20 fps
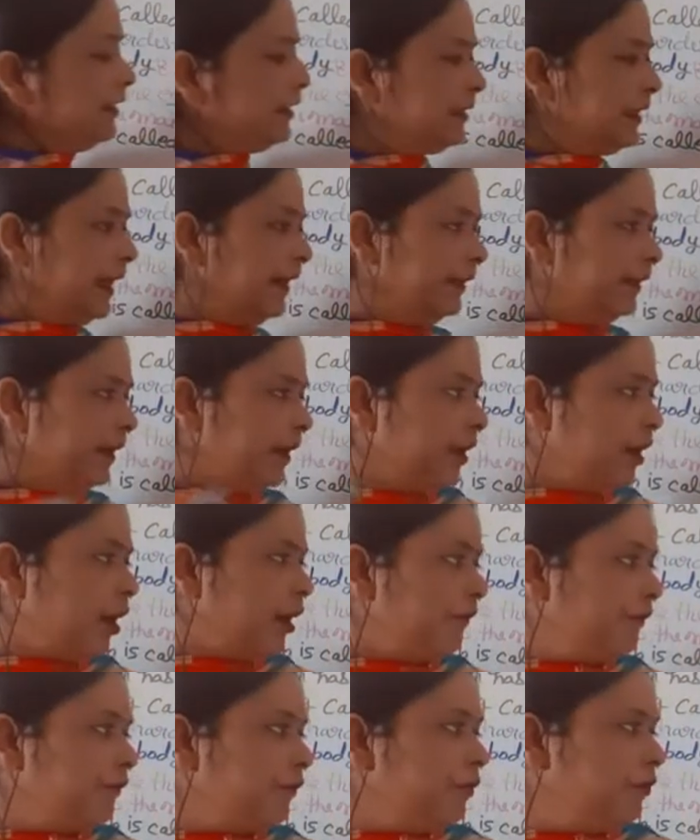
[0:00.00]
center
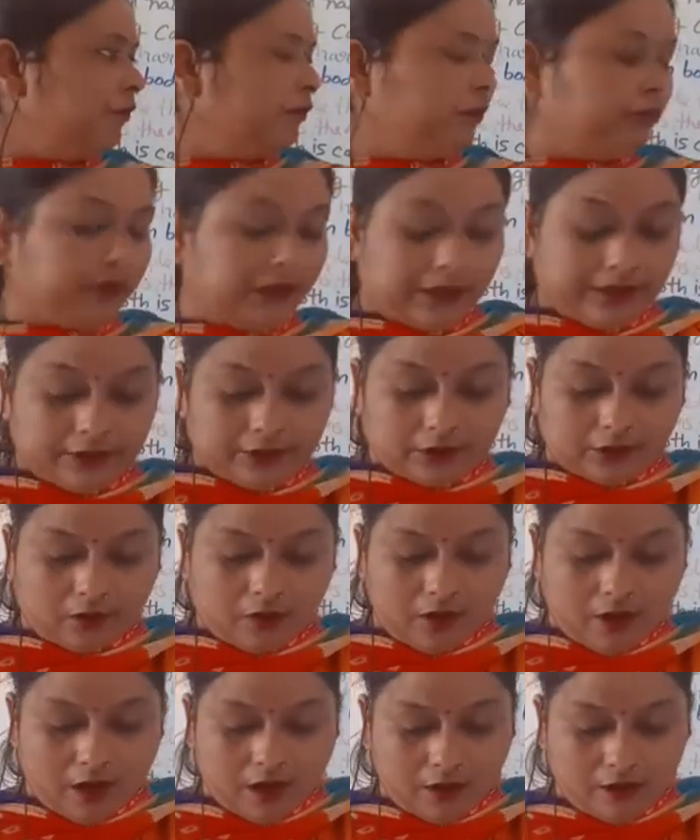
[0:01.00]
of tooth is
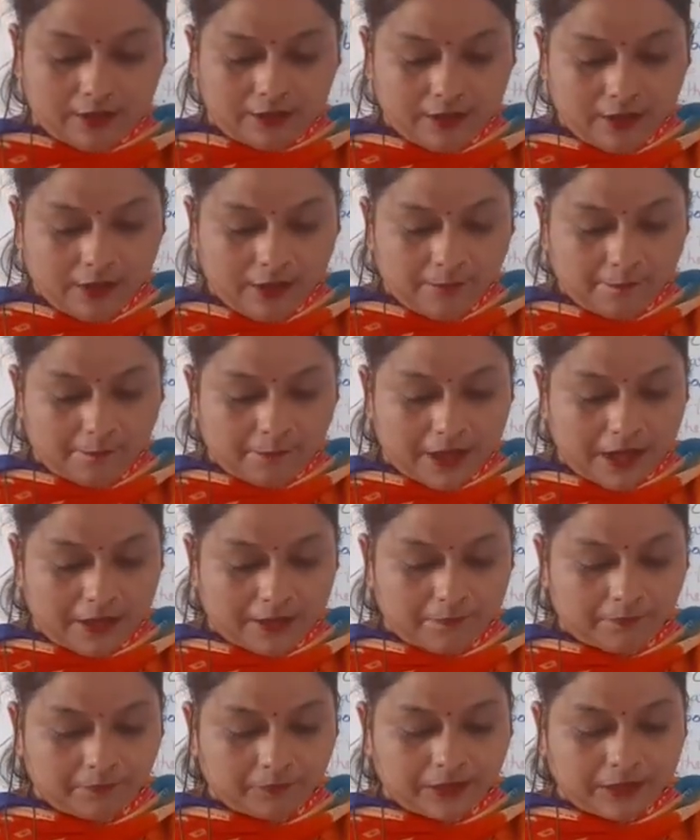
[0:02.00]
called
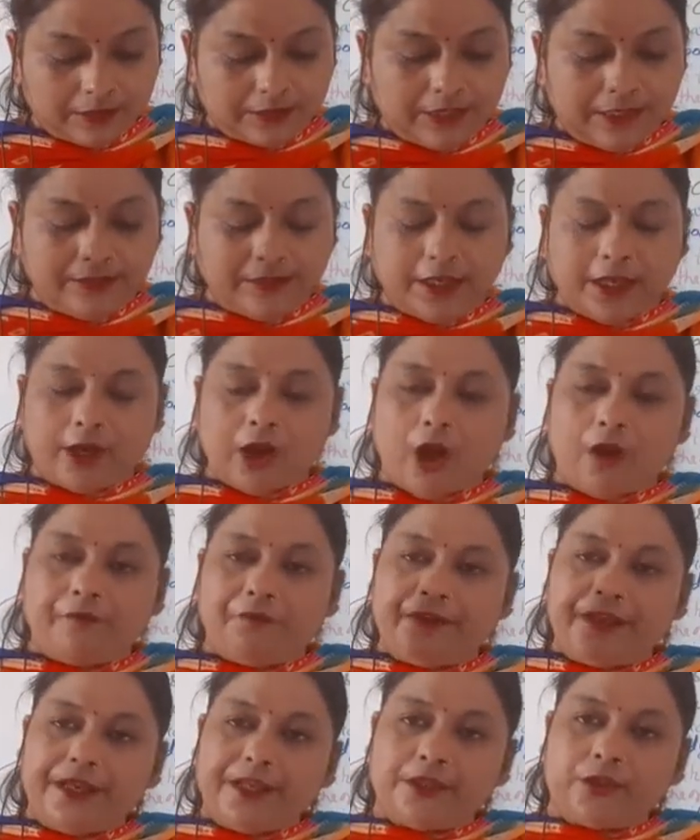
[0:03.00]
pulp. The center of
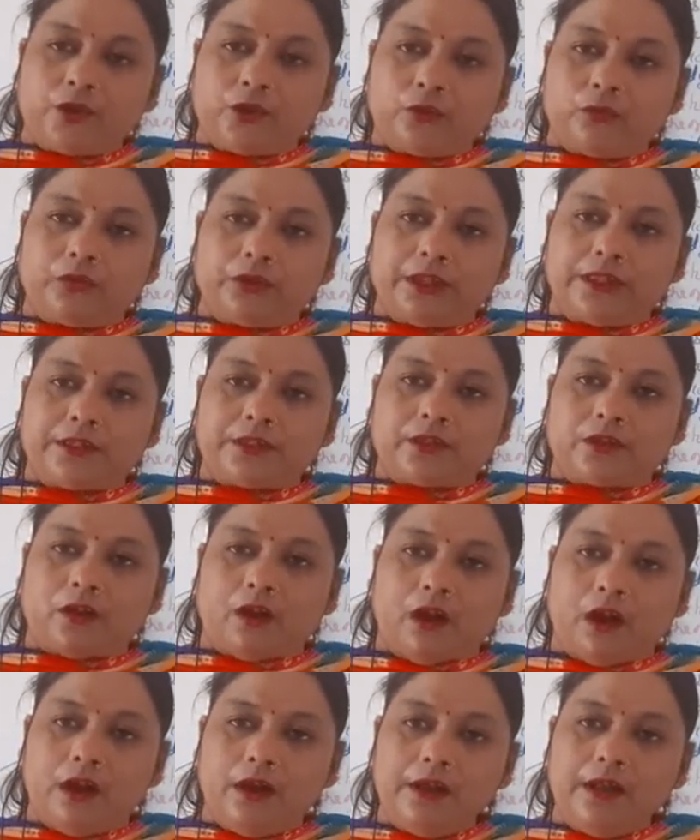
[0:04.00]
each tooth is
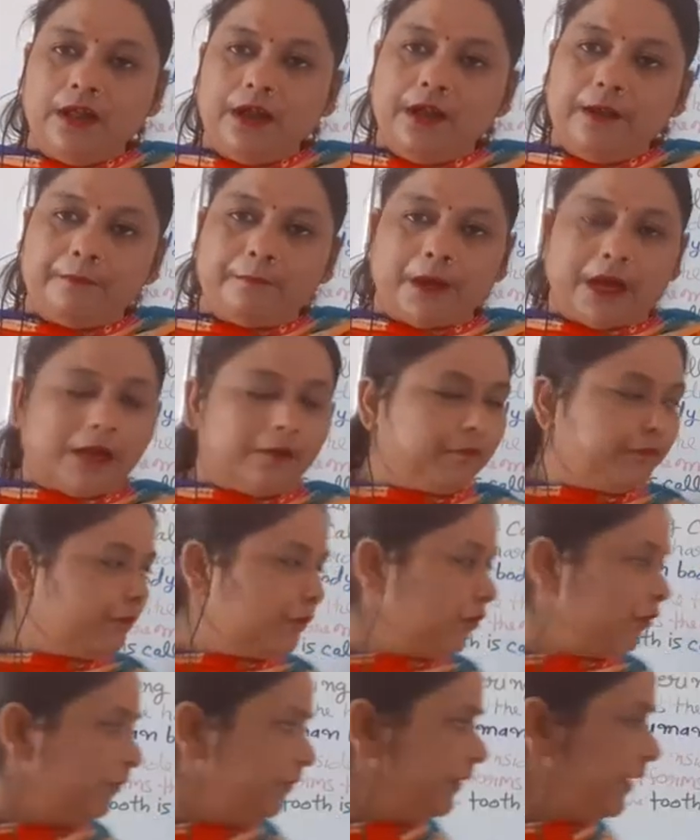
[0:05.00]
called pulp.
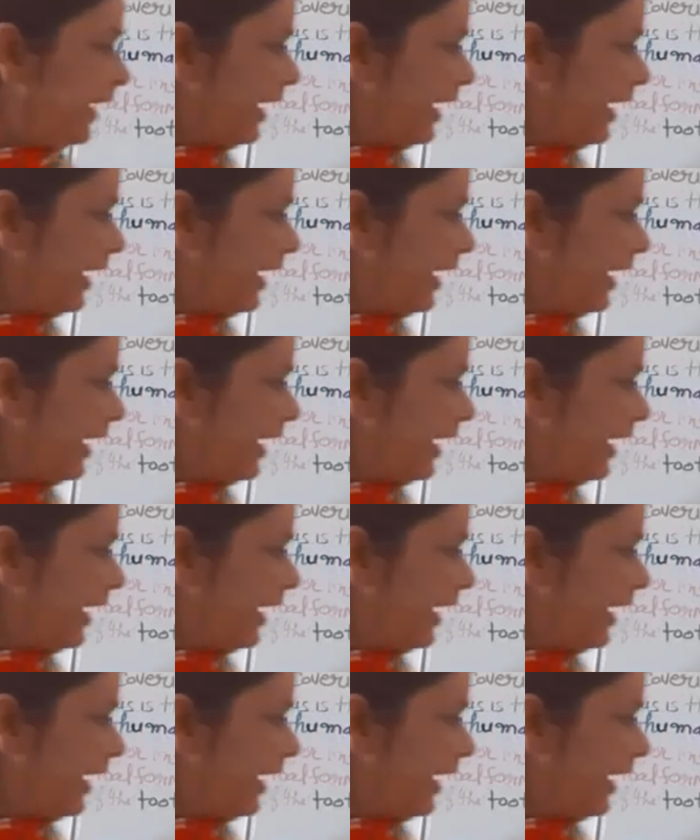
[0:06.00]
So we